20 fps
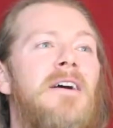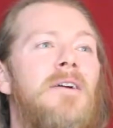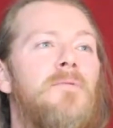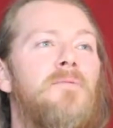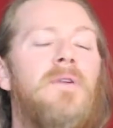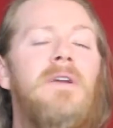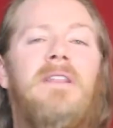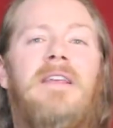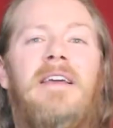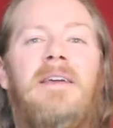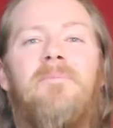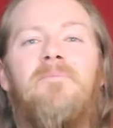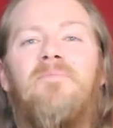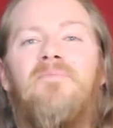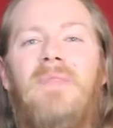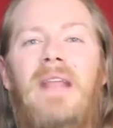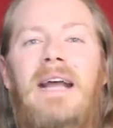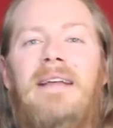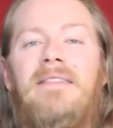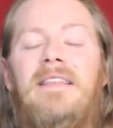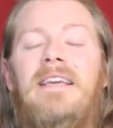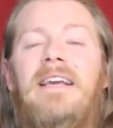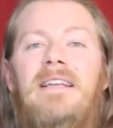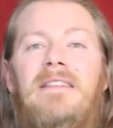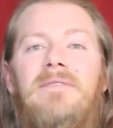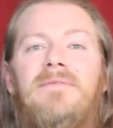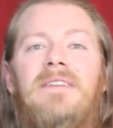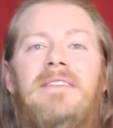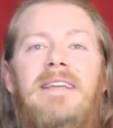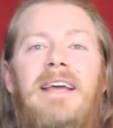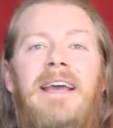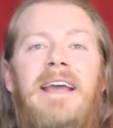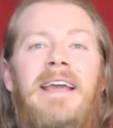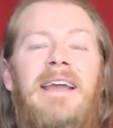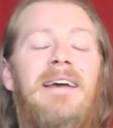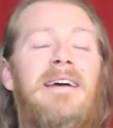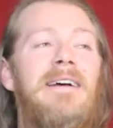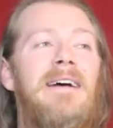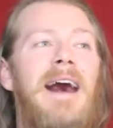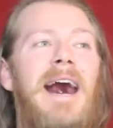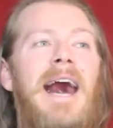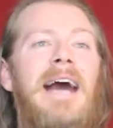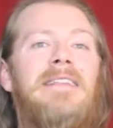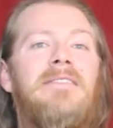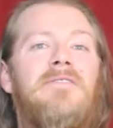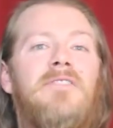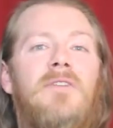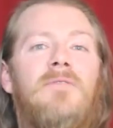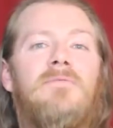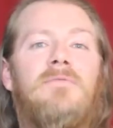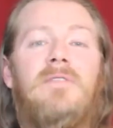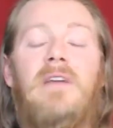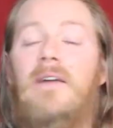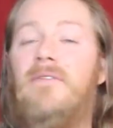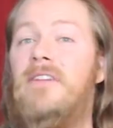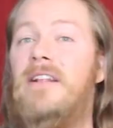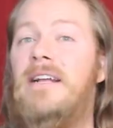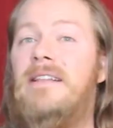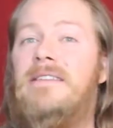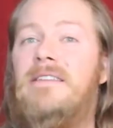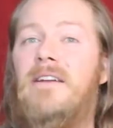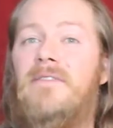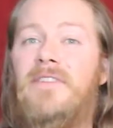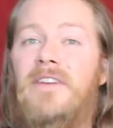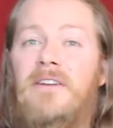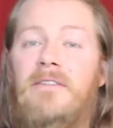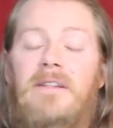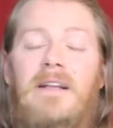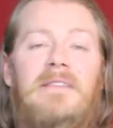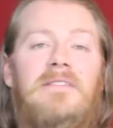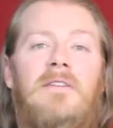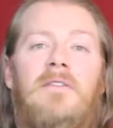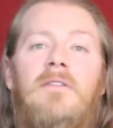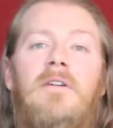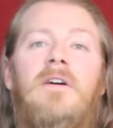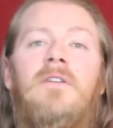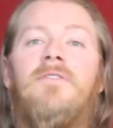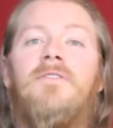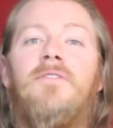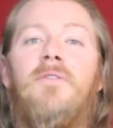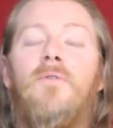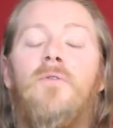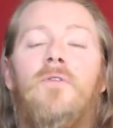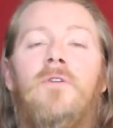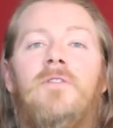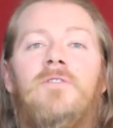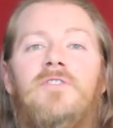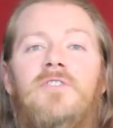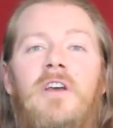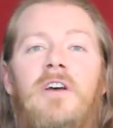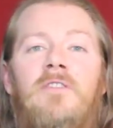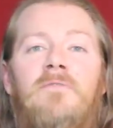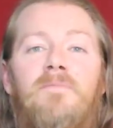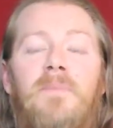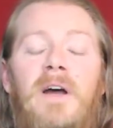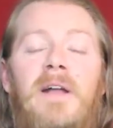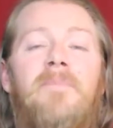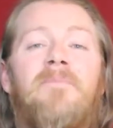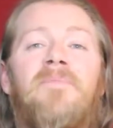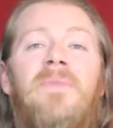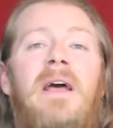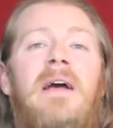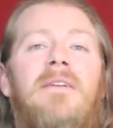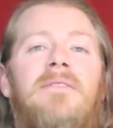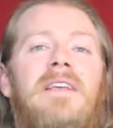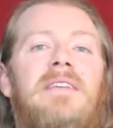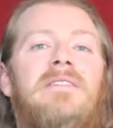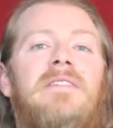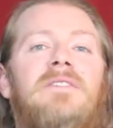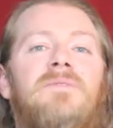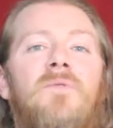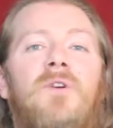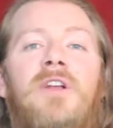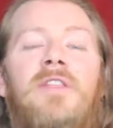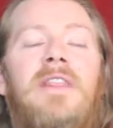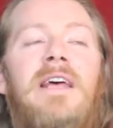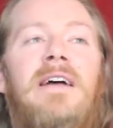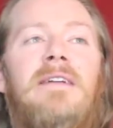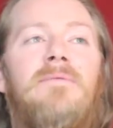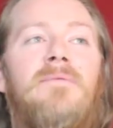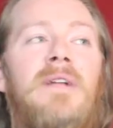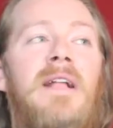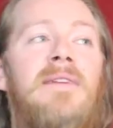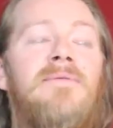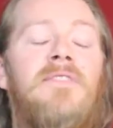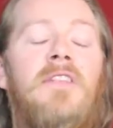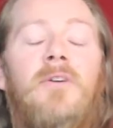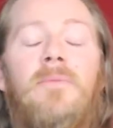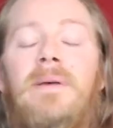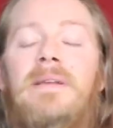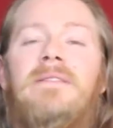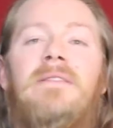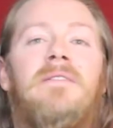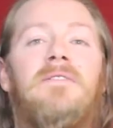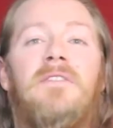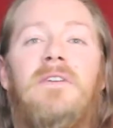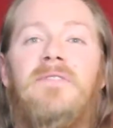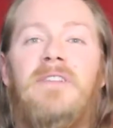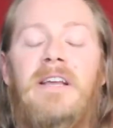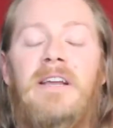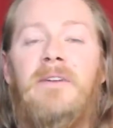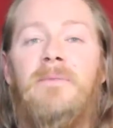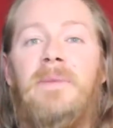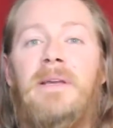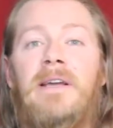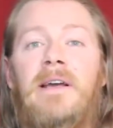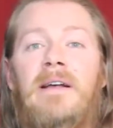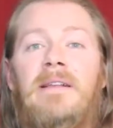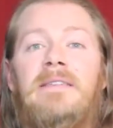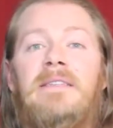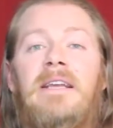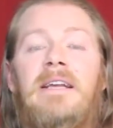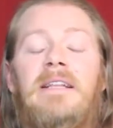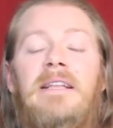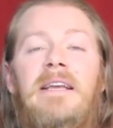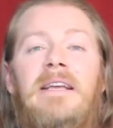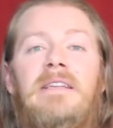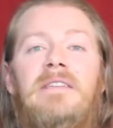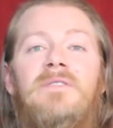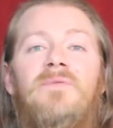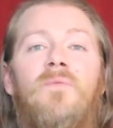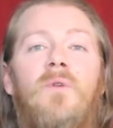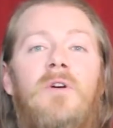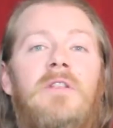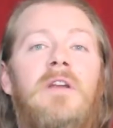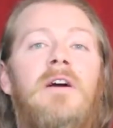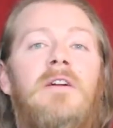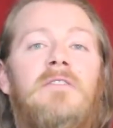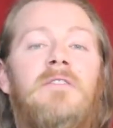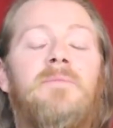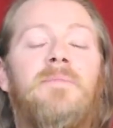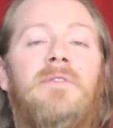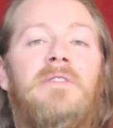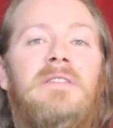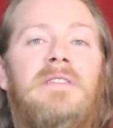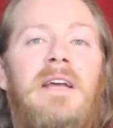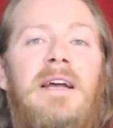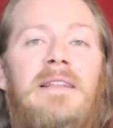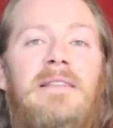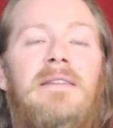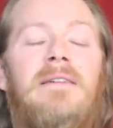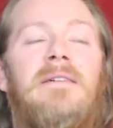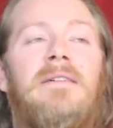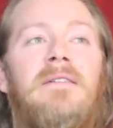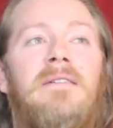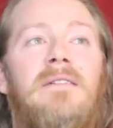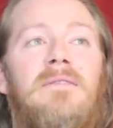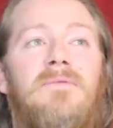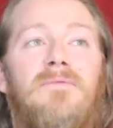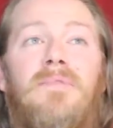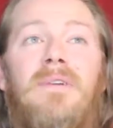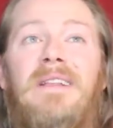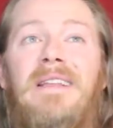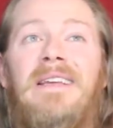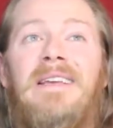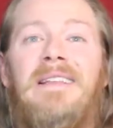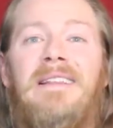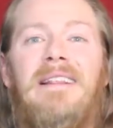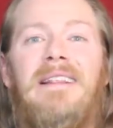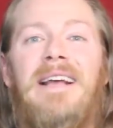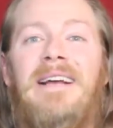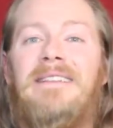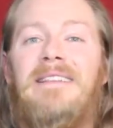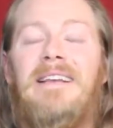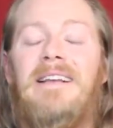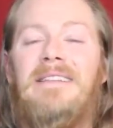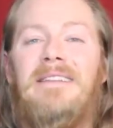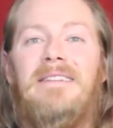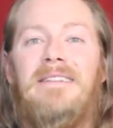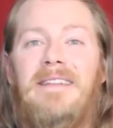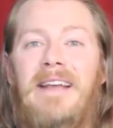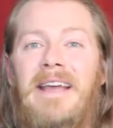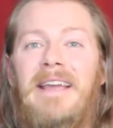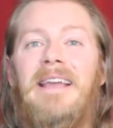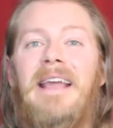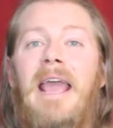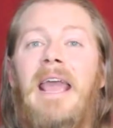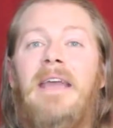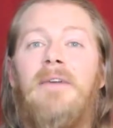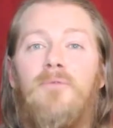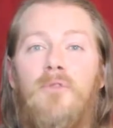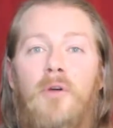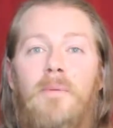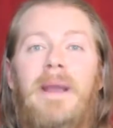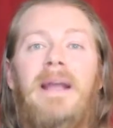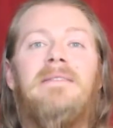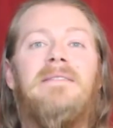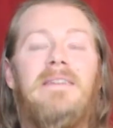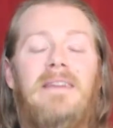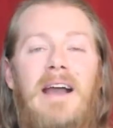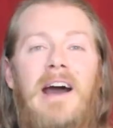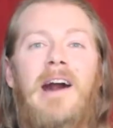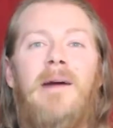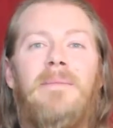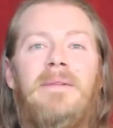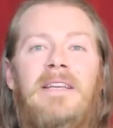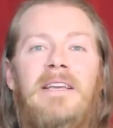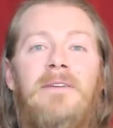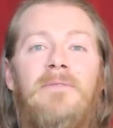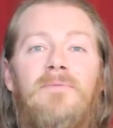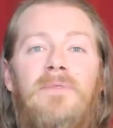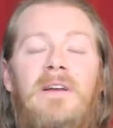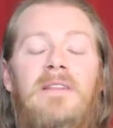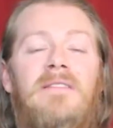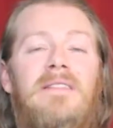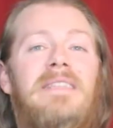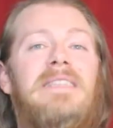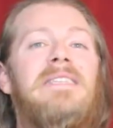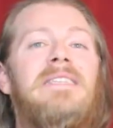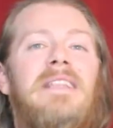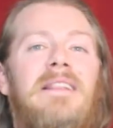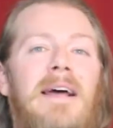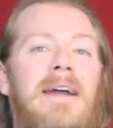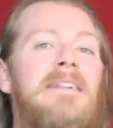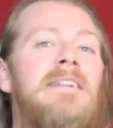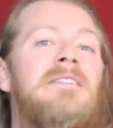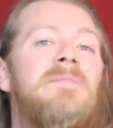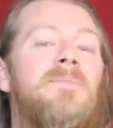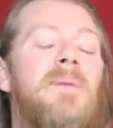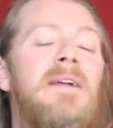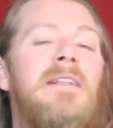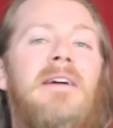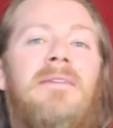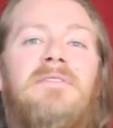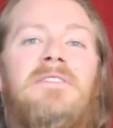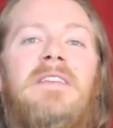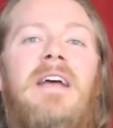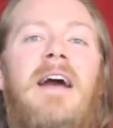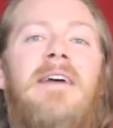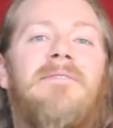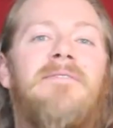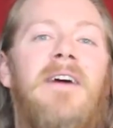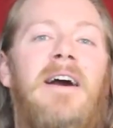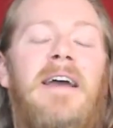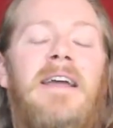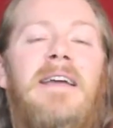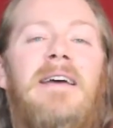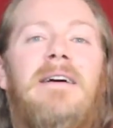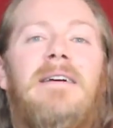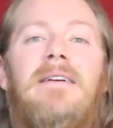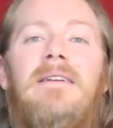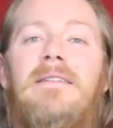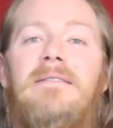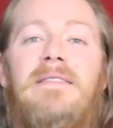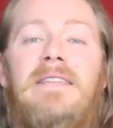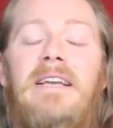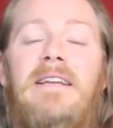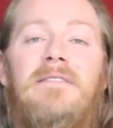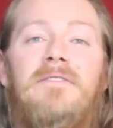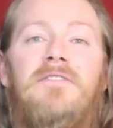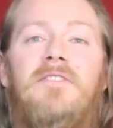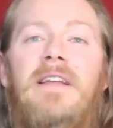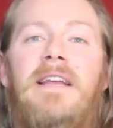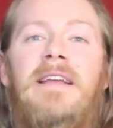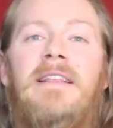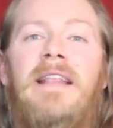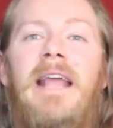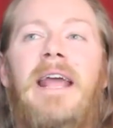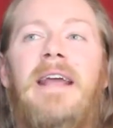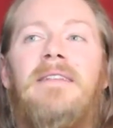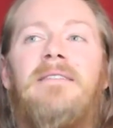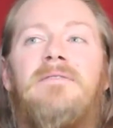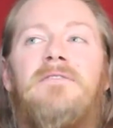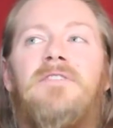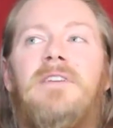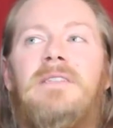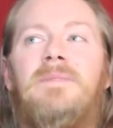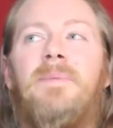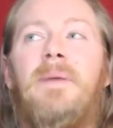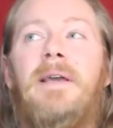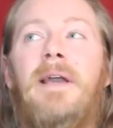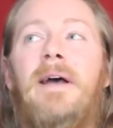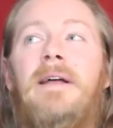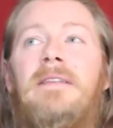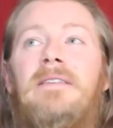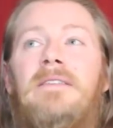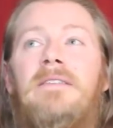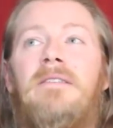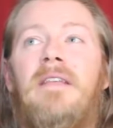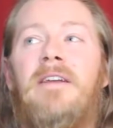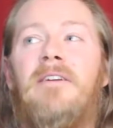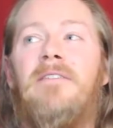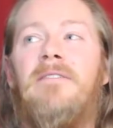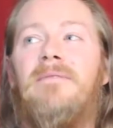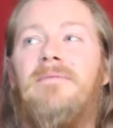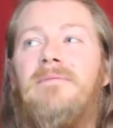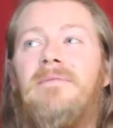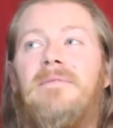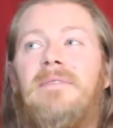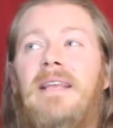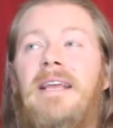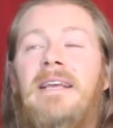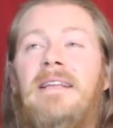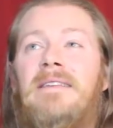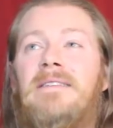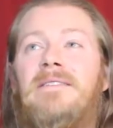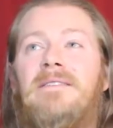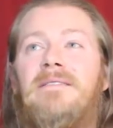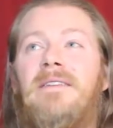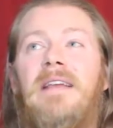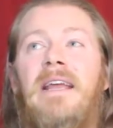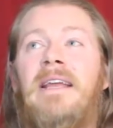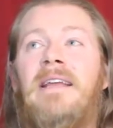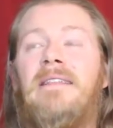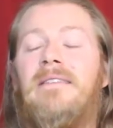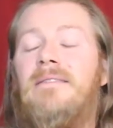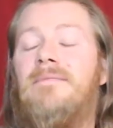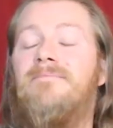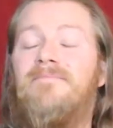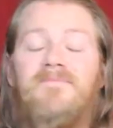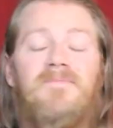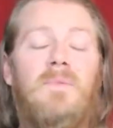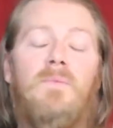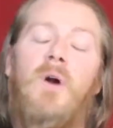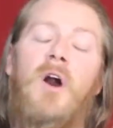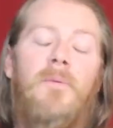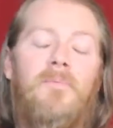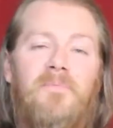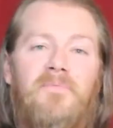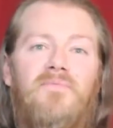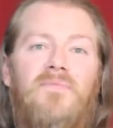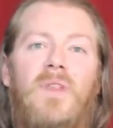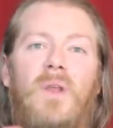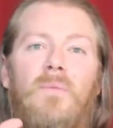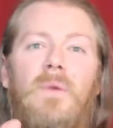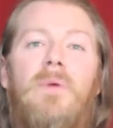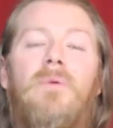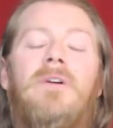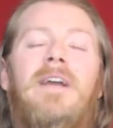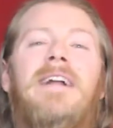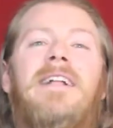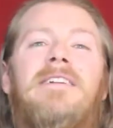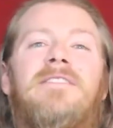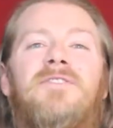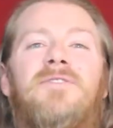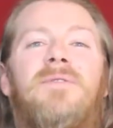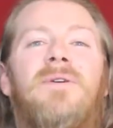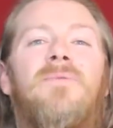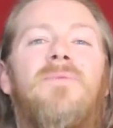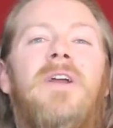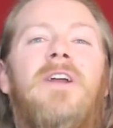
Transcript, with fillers: really, at the end of the day, I don't cover that stuff here, that's all on The Horror Show, but this is one that would have no business over there because it is 100% really, at the end of the day, a romantic comedy with the slightest bit of sci-fi tinged in, and just because there is, it, well, we will get into it.